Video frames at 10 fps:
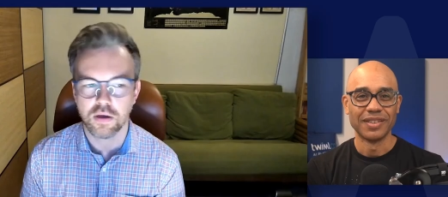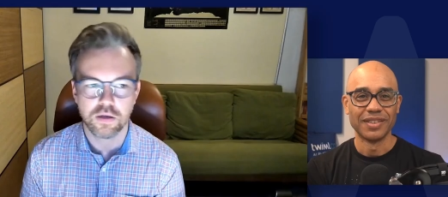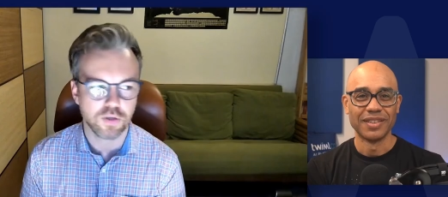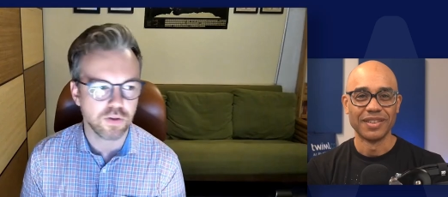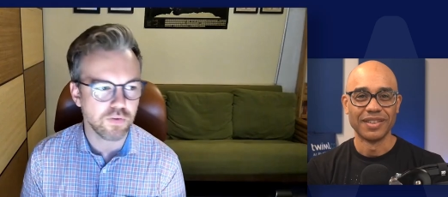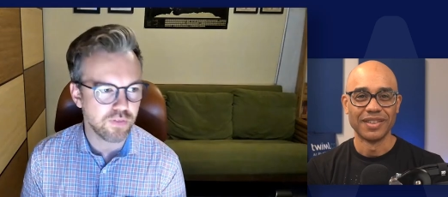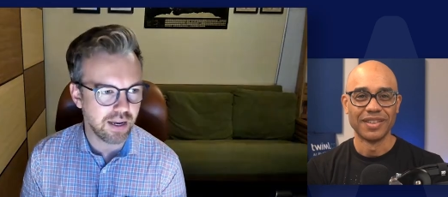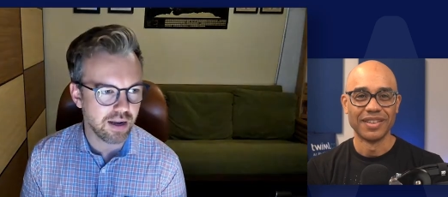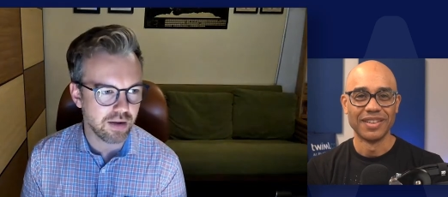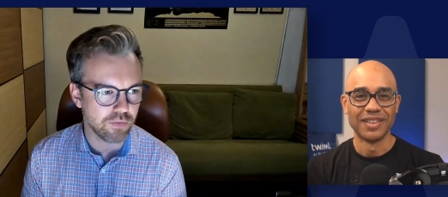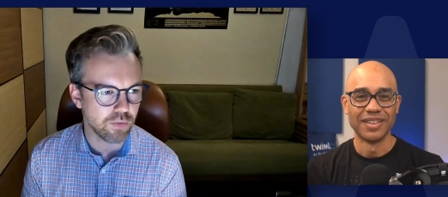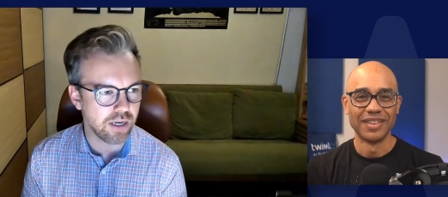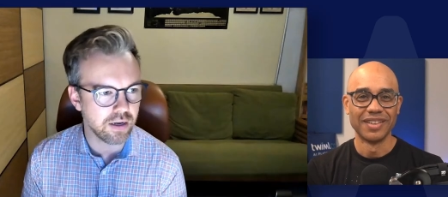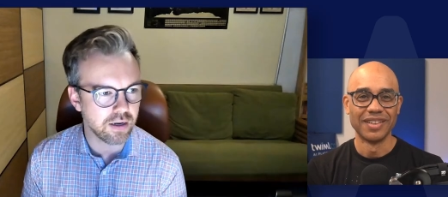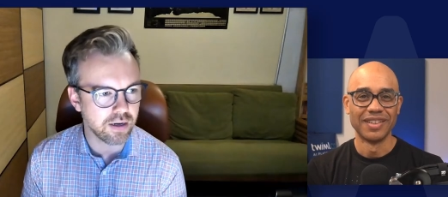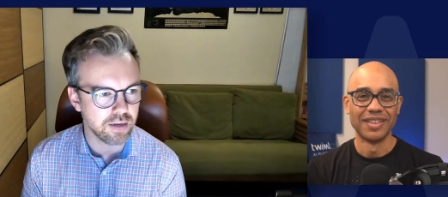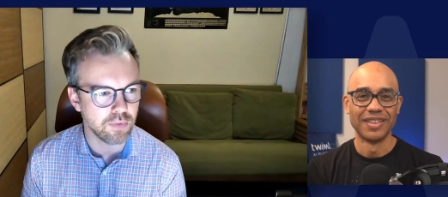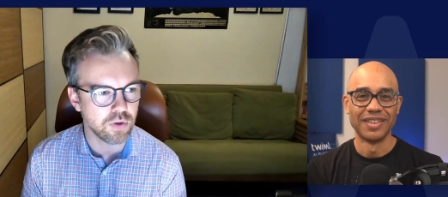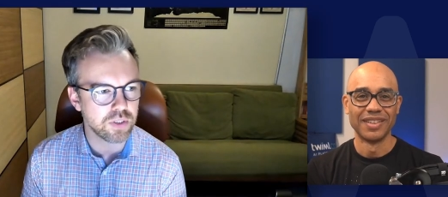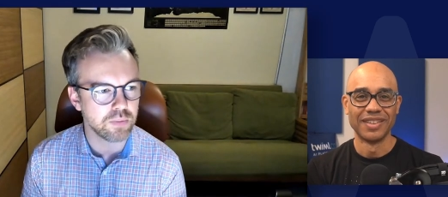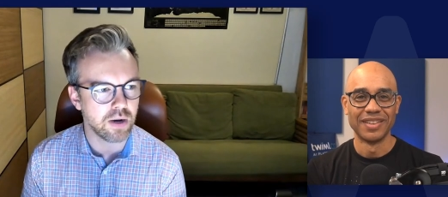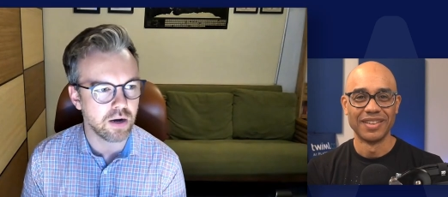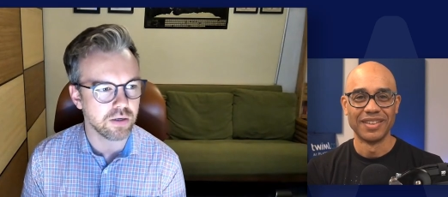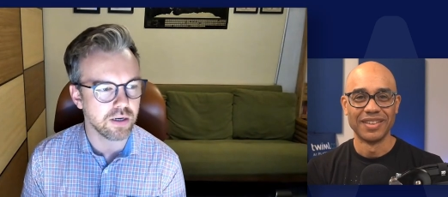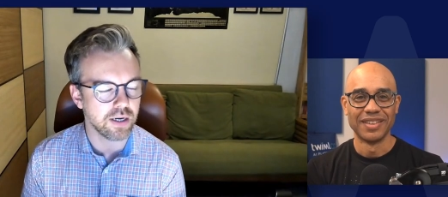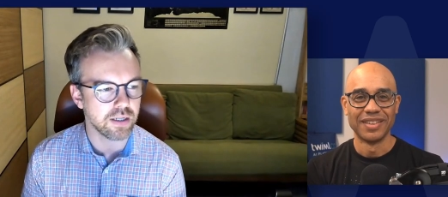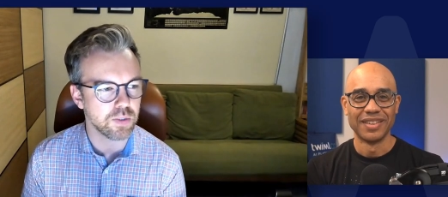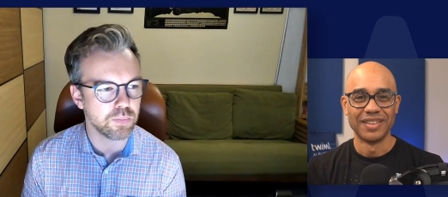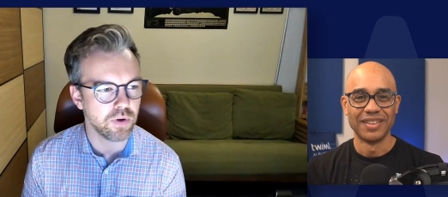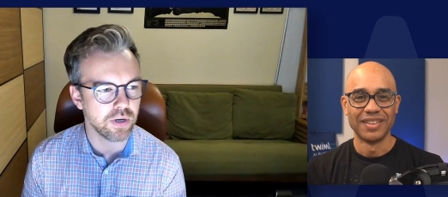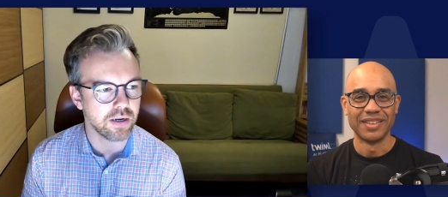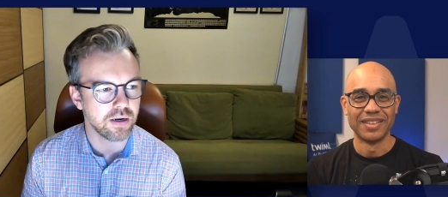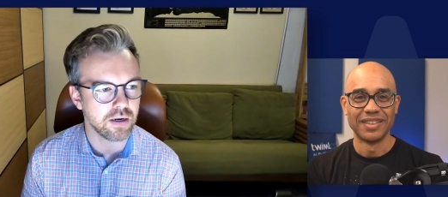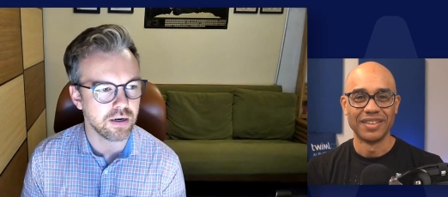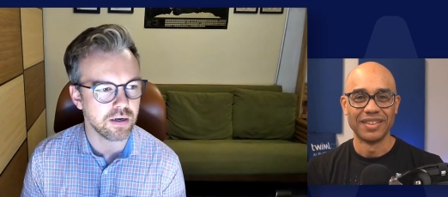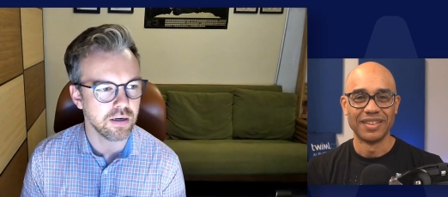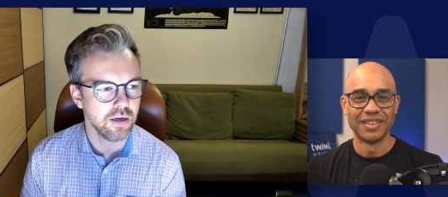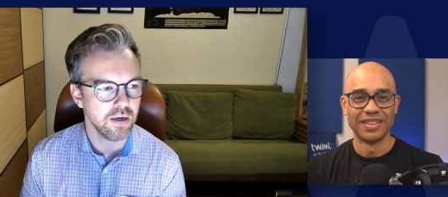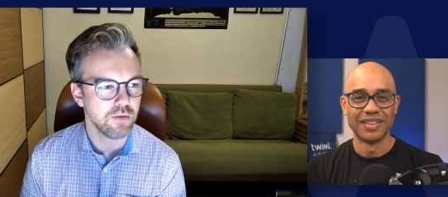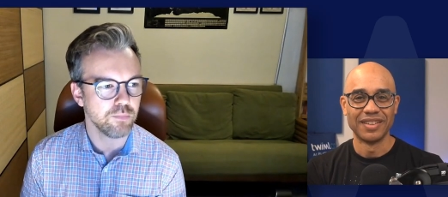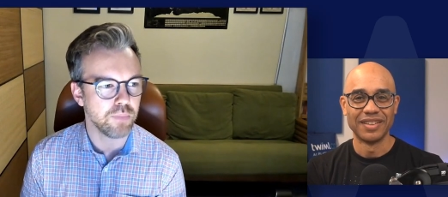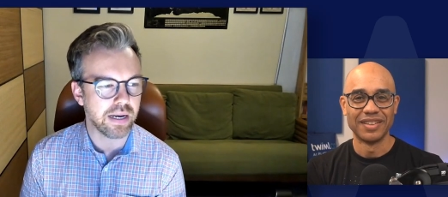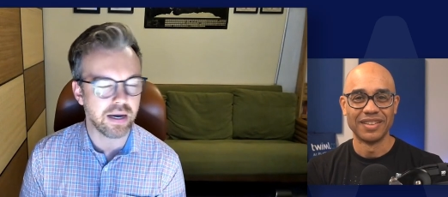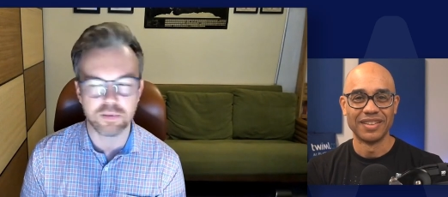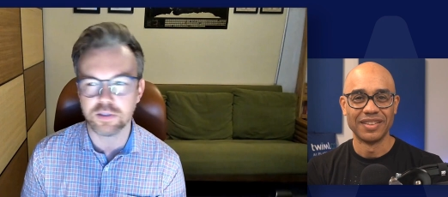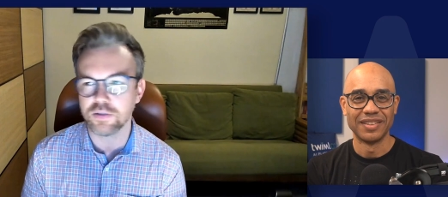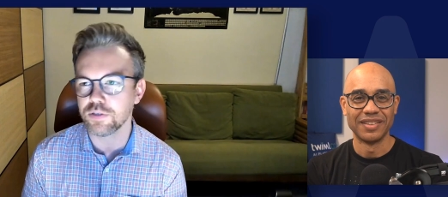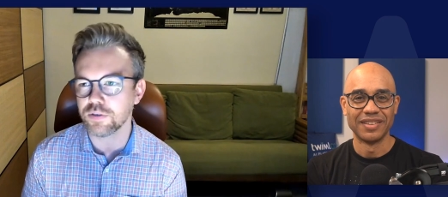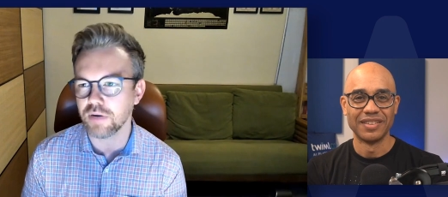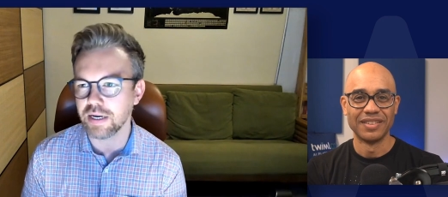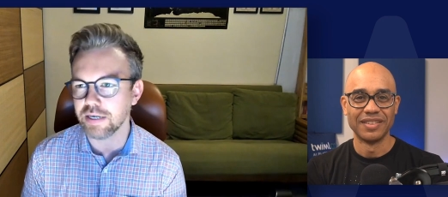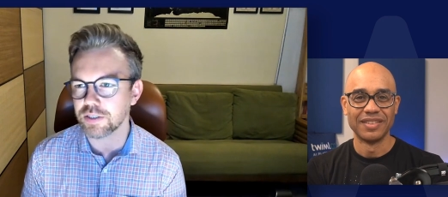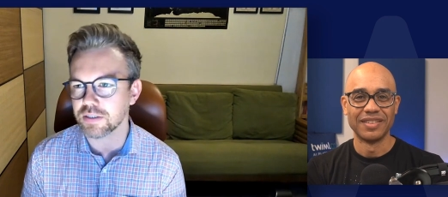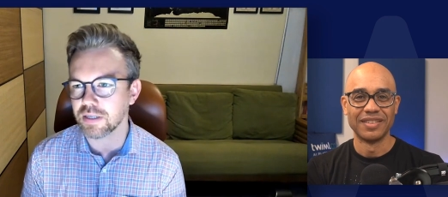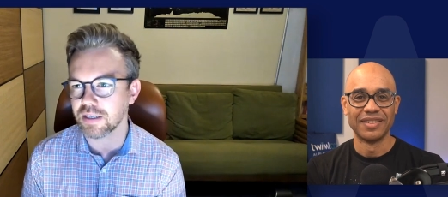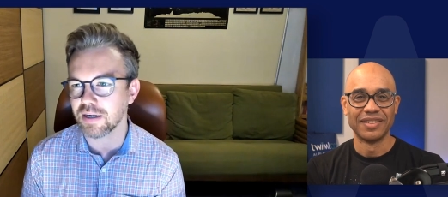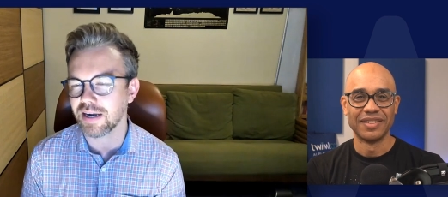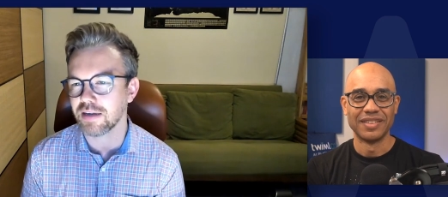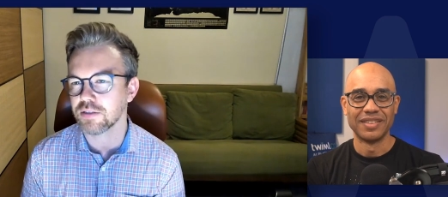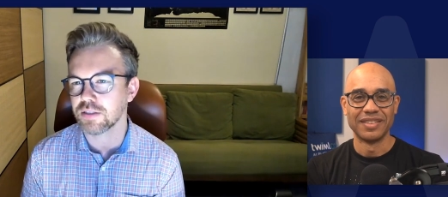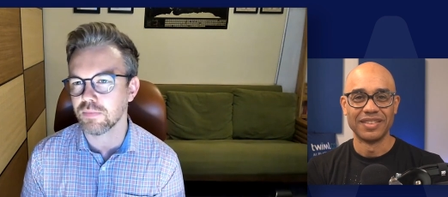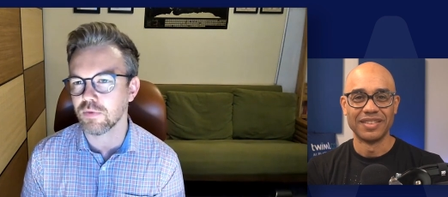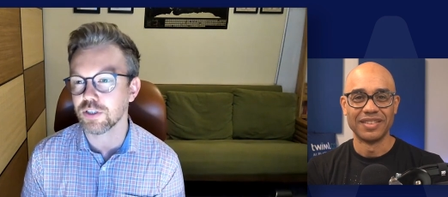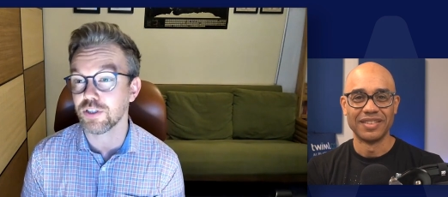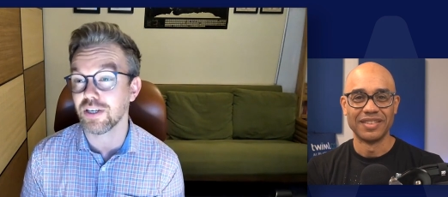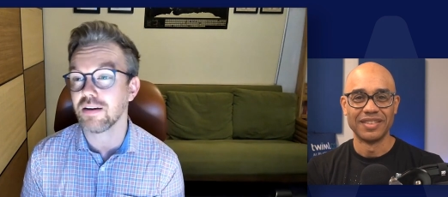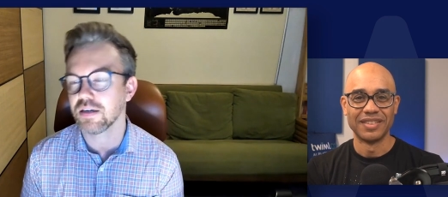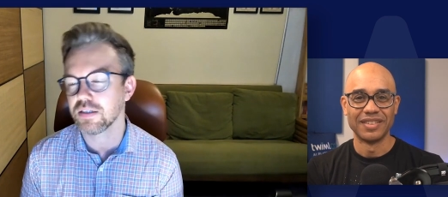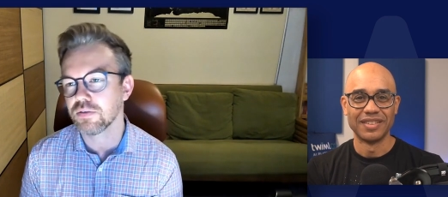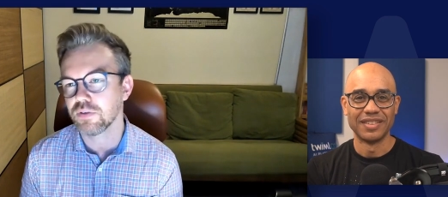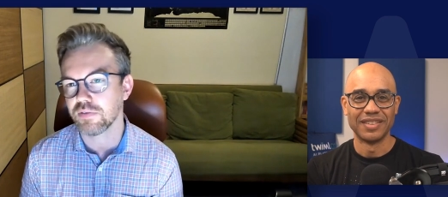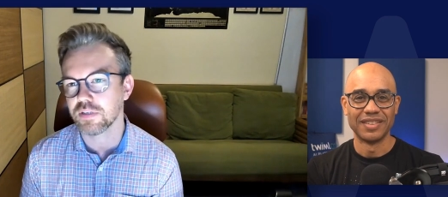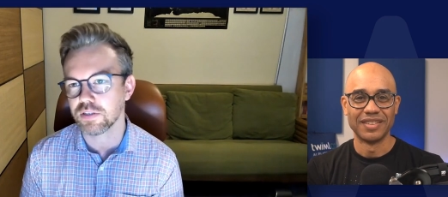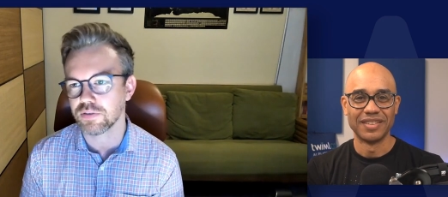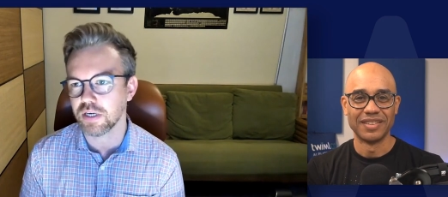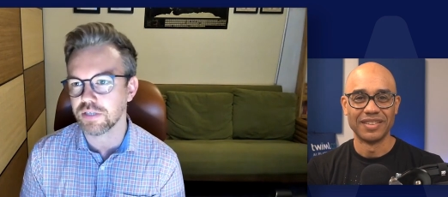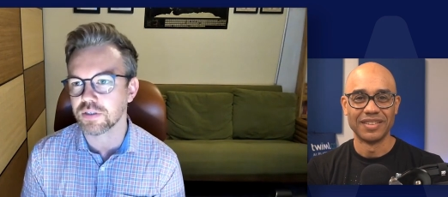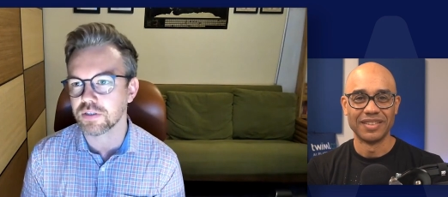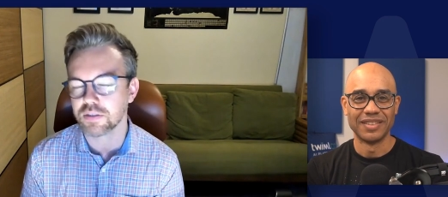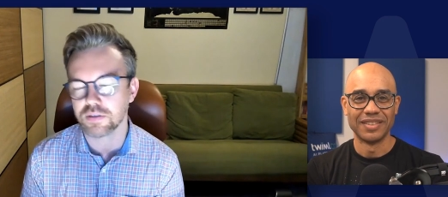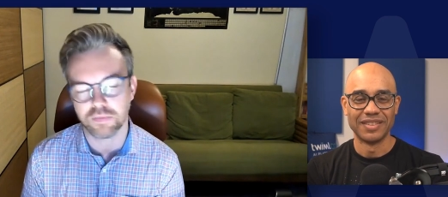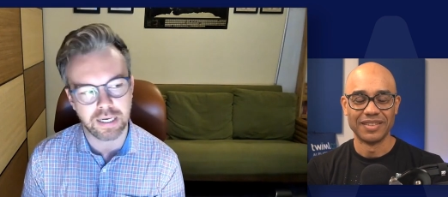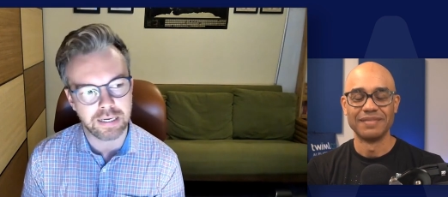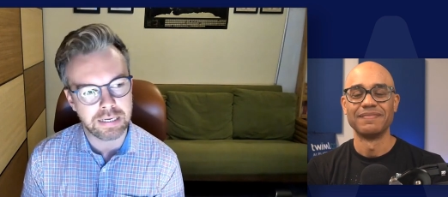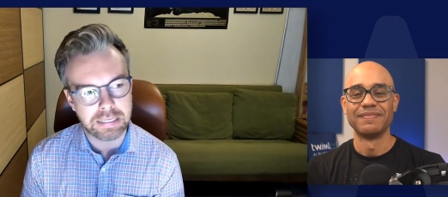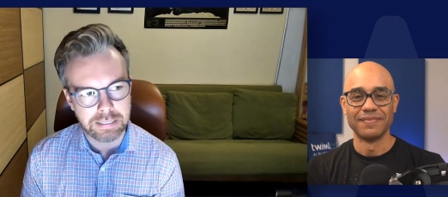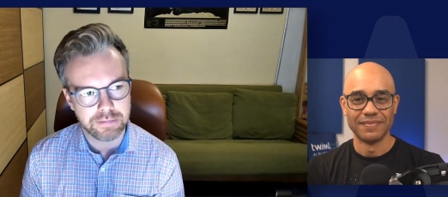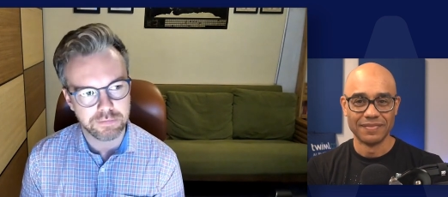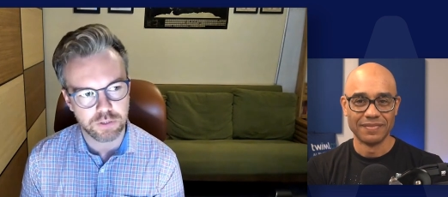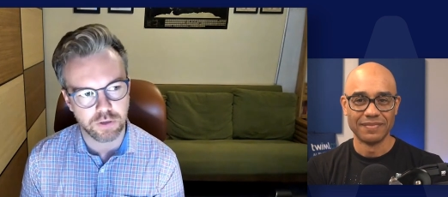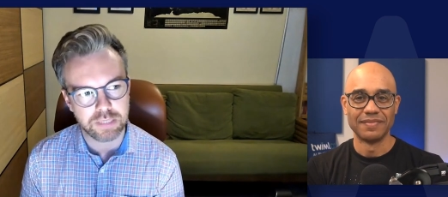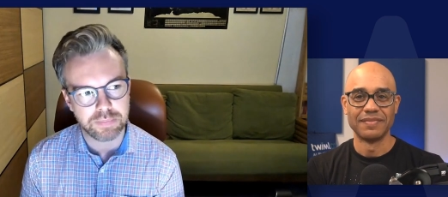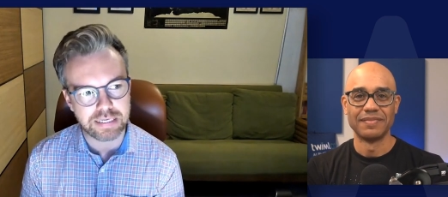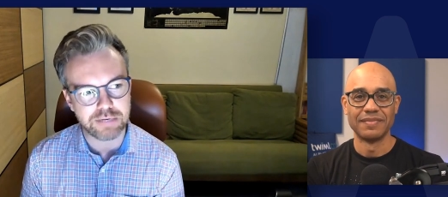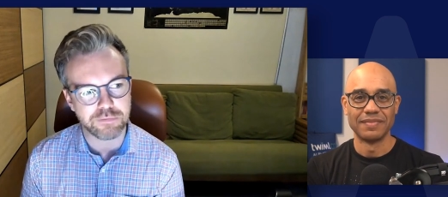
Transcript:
Speaker 1: So the thing that we care most about at this point are being able to train agents that can somewhat generalize to novel situations. So we strongly believe